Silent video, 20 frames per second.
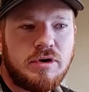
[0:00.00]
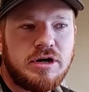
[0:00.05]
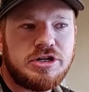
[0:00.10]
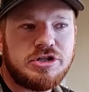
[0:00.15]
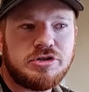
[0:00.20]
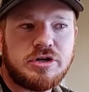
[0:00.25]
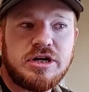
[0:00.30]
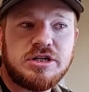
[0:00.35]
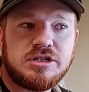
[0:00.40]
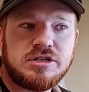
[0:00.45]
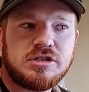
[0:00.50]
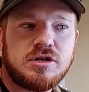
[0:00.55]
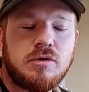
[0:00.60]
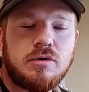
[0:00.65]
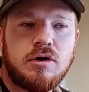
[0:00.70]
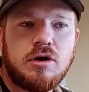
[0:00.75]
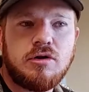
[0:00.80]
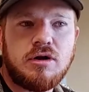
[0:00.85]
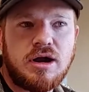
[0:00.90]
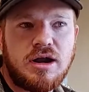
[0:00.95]
Registration's
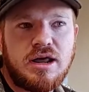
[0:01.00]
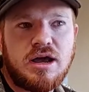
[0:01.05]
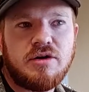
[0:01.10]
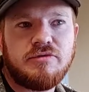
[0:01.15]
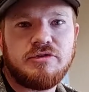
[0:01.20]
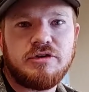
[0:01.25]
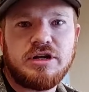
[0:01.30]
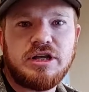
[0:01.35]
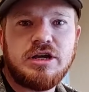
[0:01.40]
going on right now for